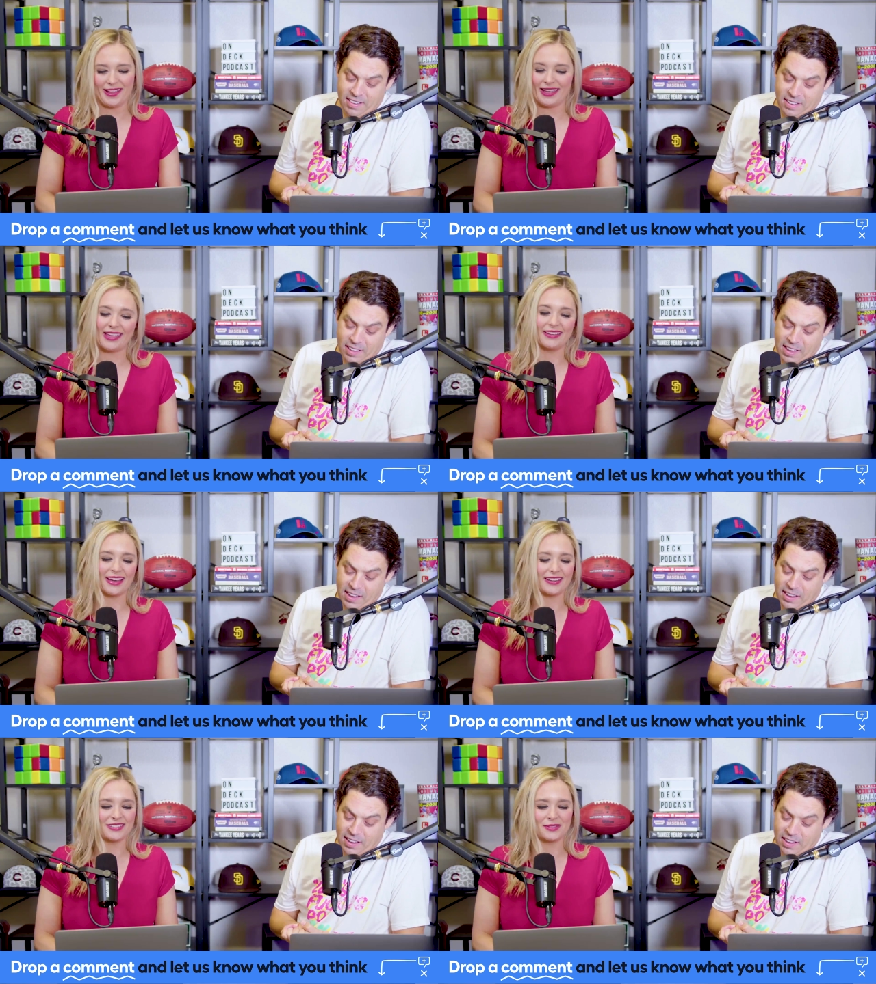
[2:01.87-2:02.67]
Speaker 1: Hey, you
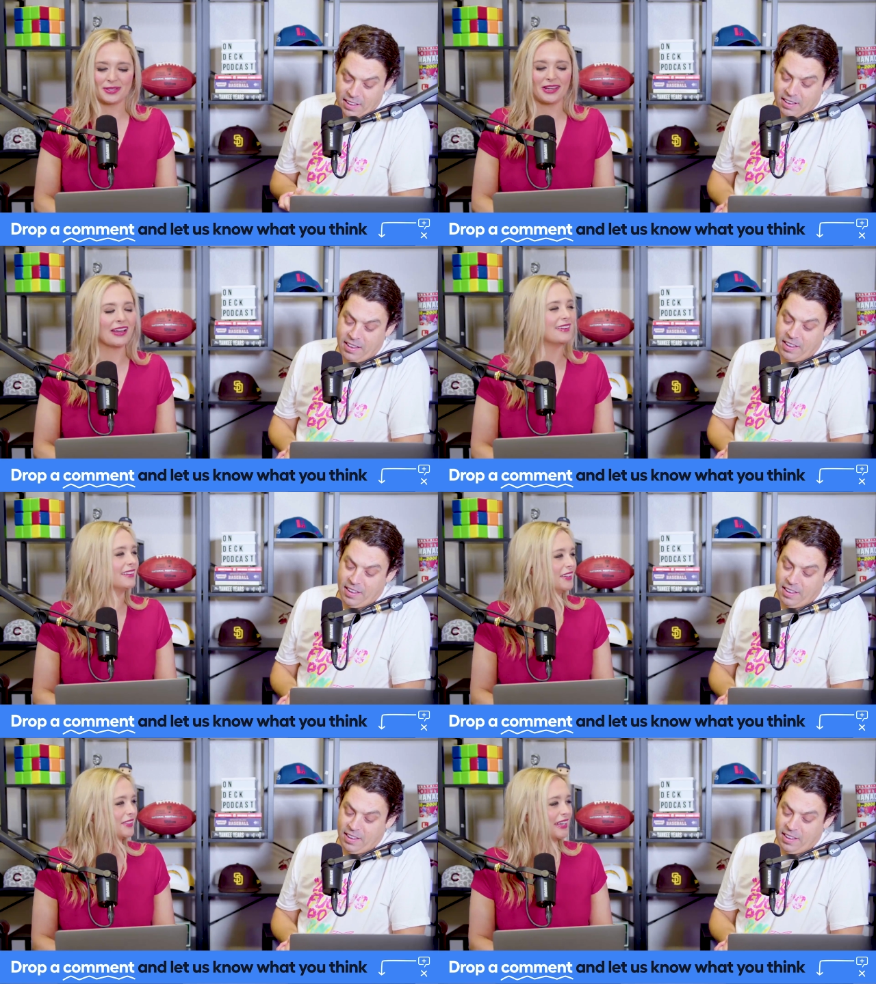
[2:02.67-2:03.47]
got to do what you got to
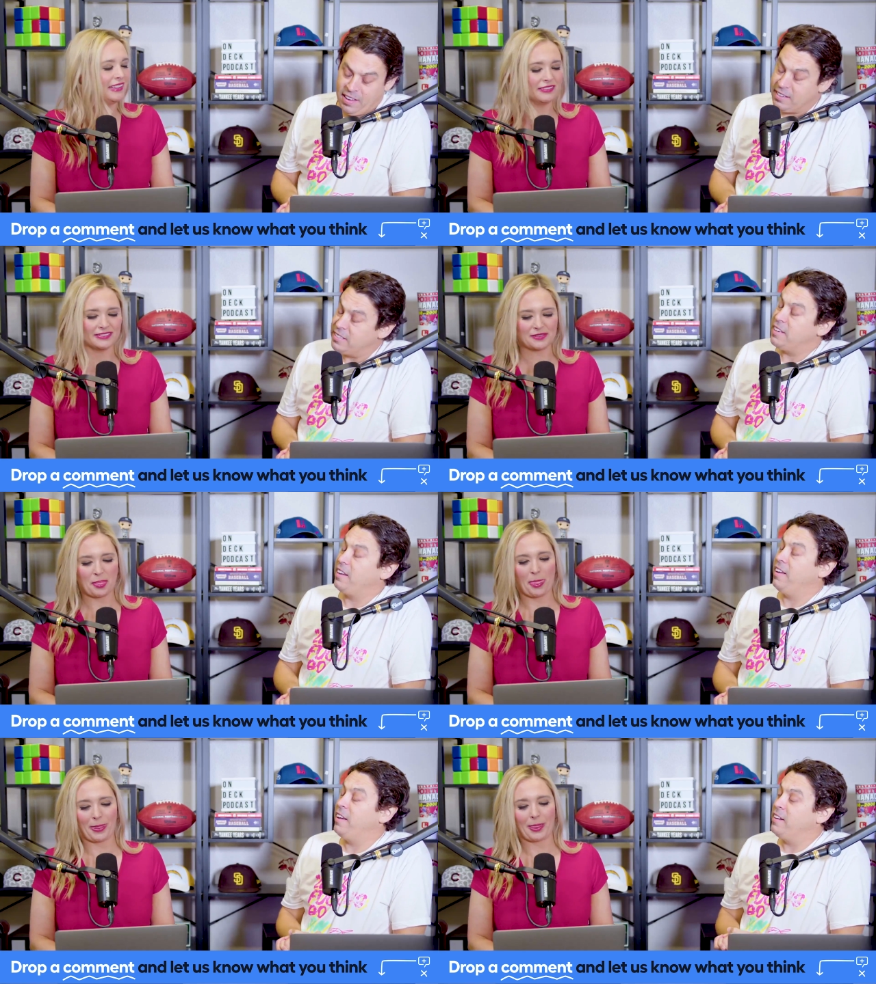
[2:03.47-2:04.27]
do, right? Is
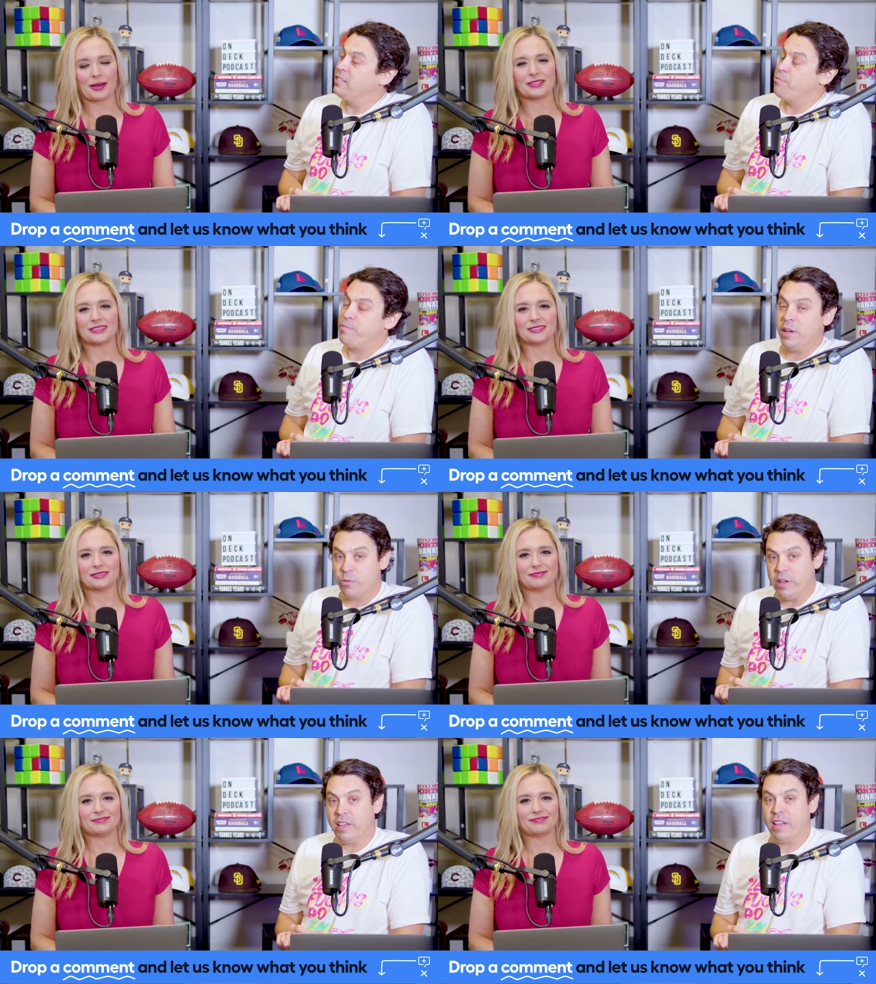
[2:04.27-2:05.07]
Speaker 2: it is a big
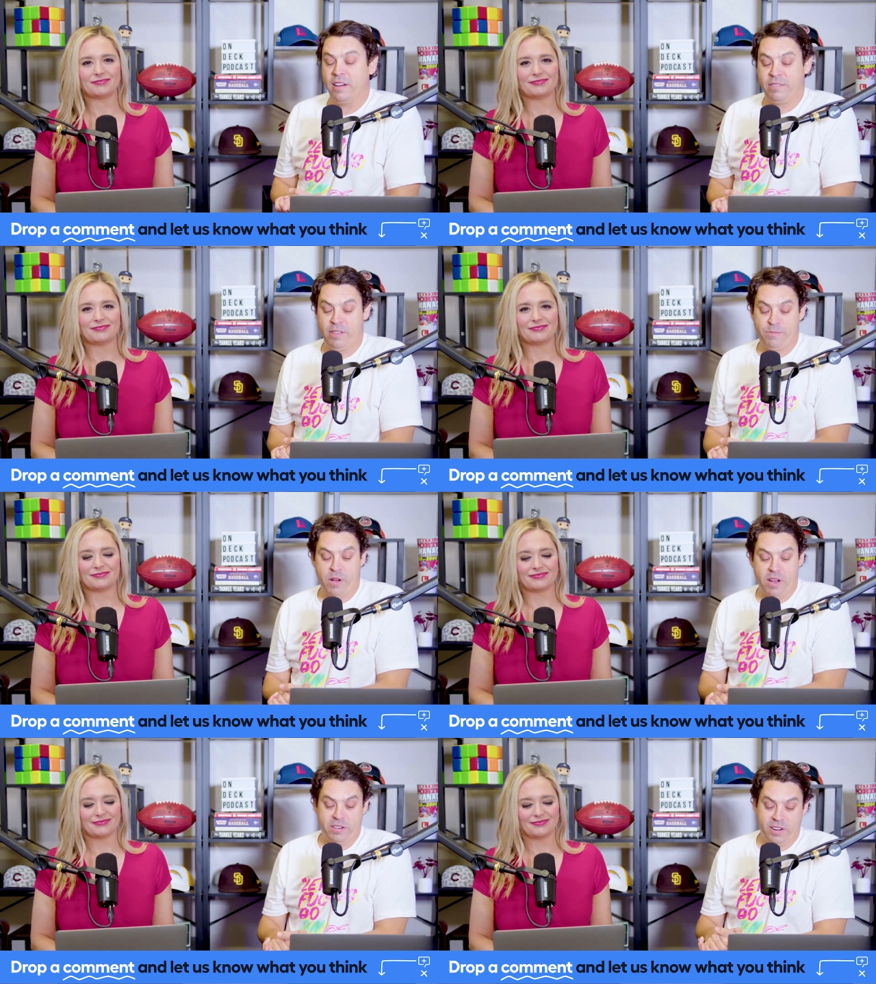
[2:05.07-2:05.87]
weekend for the
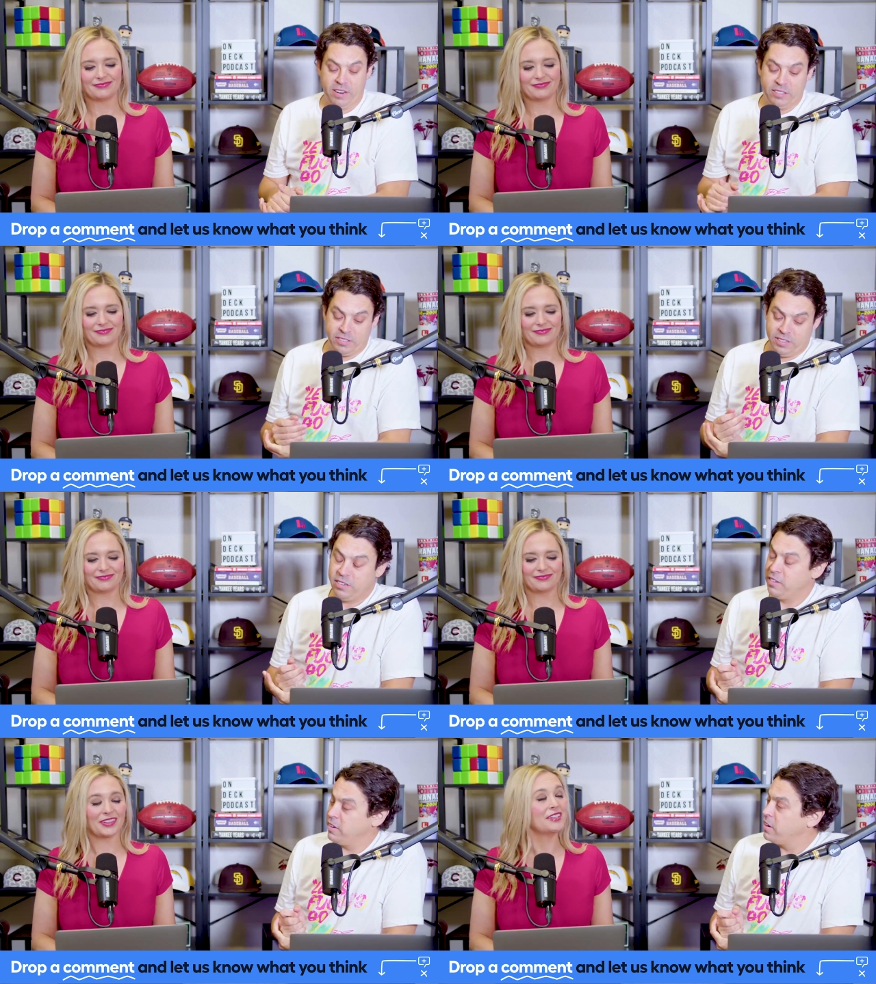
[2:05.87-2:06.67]
Padres?
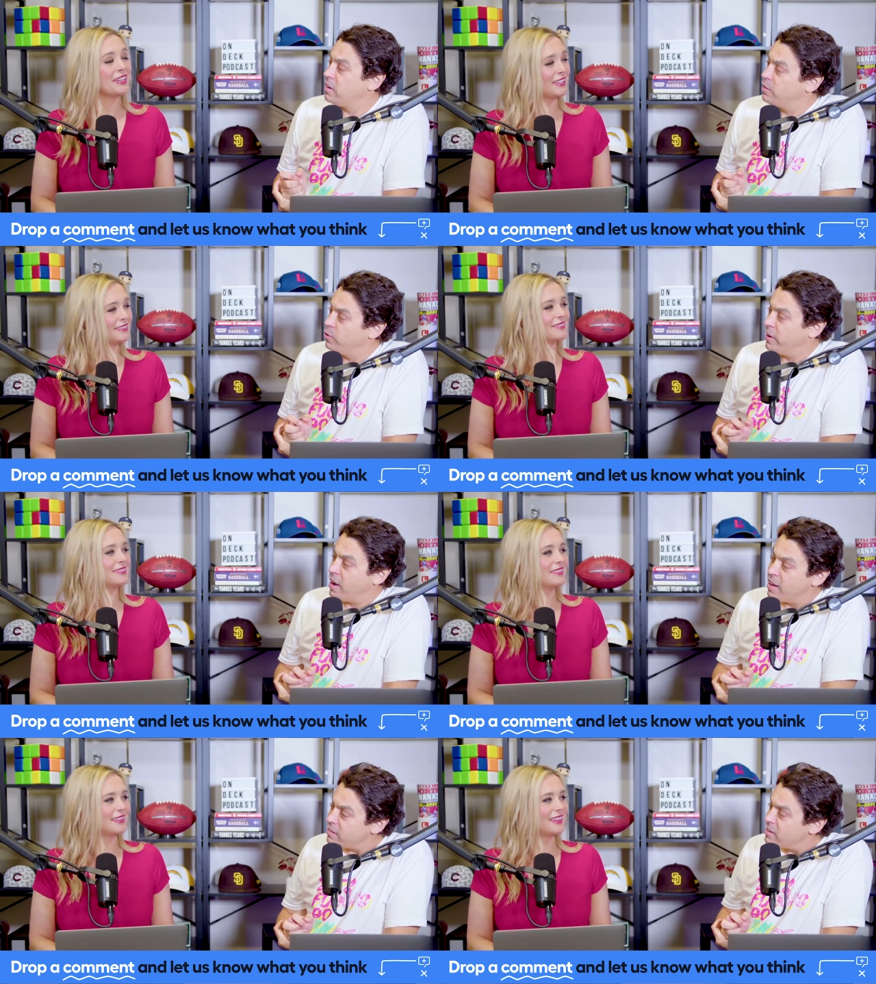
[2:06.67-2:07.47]
All right, we
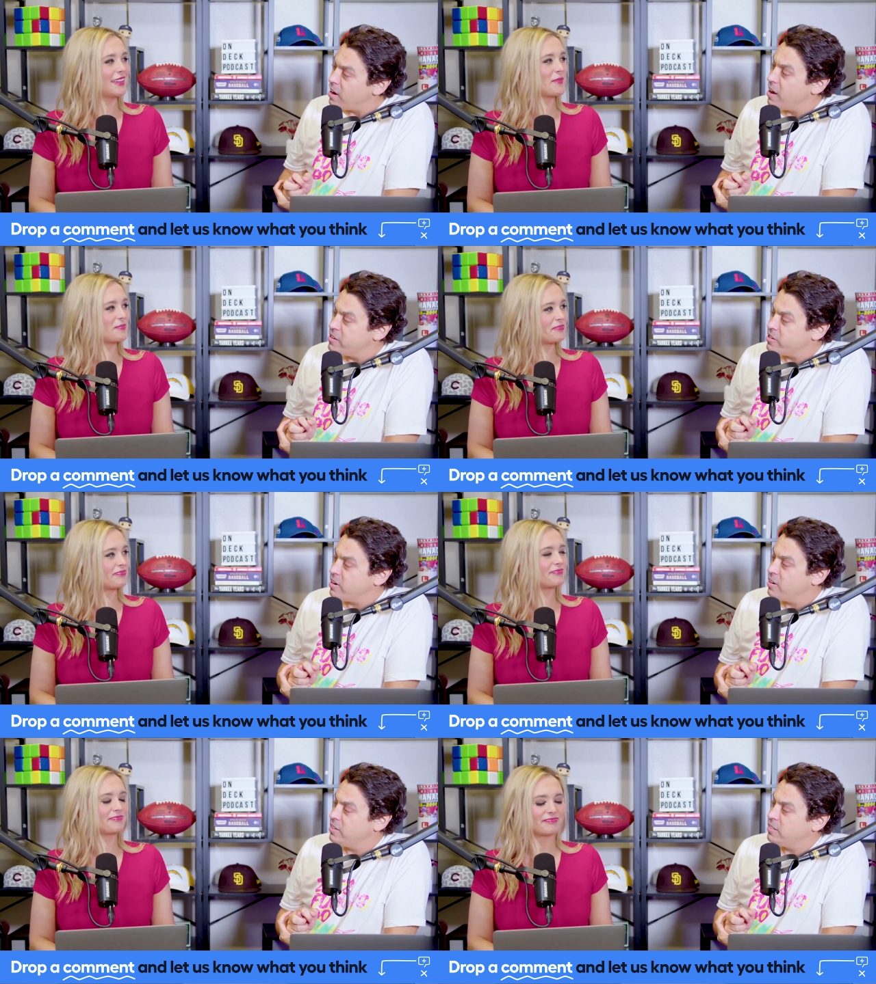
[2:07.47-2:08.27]
got the
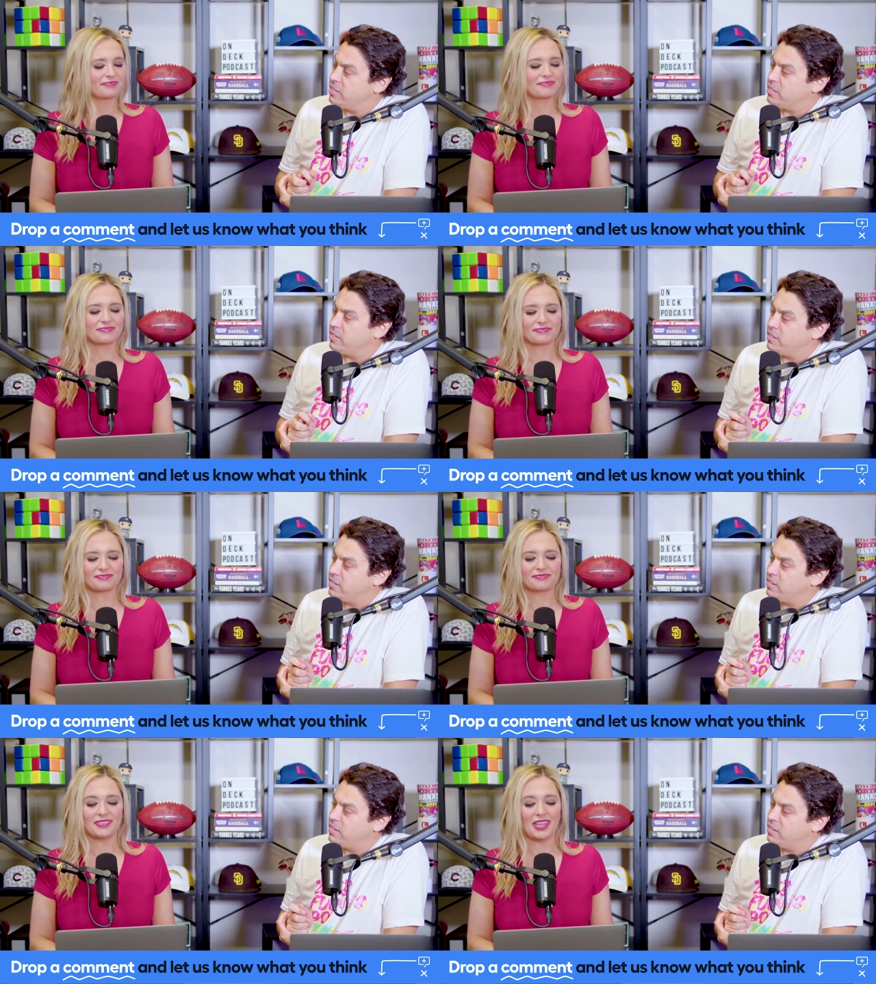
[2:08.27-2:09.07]
Dodgers.
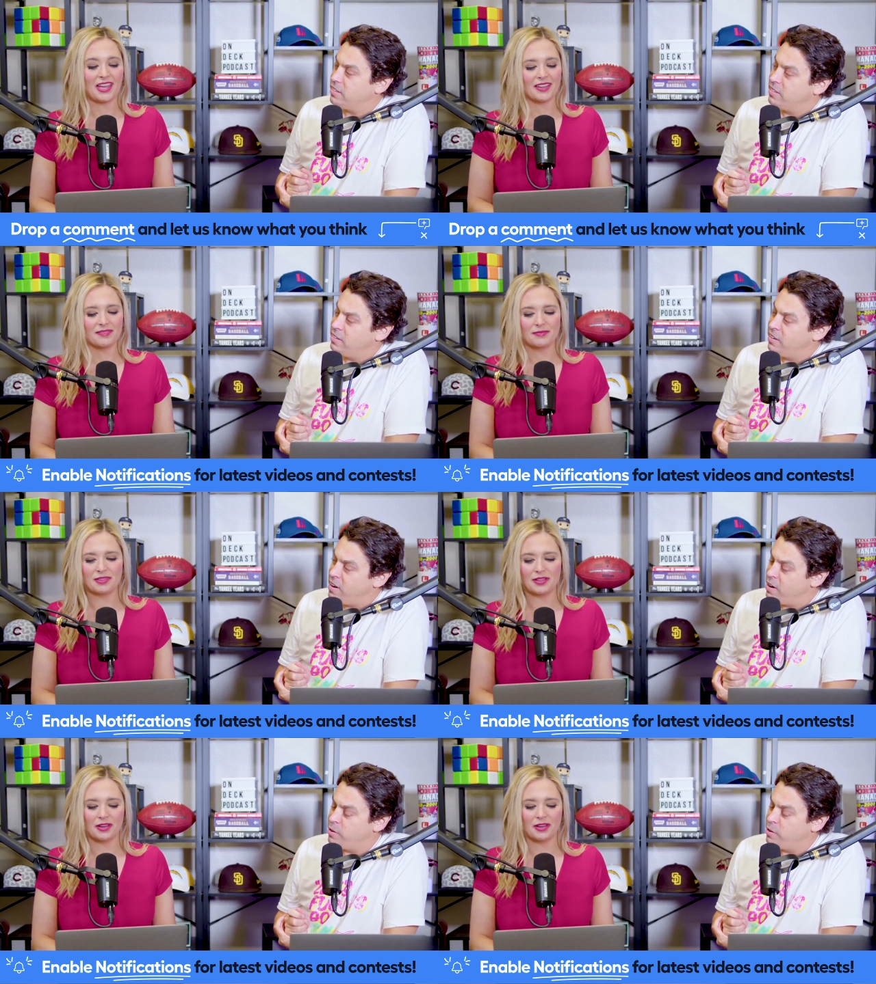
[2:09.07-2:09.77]
Yeah, you know.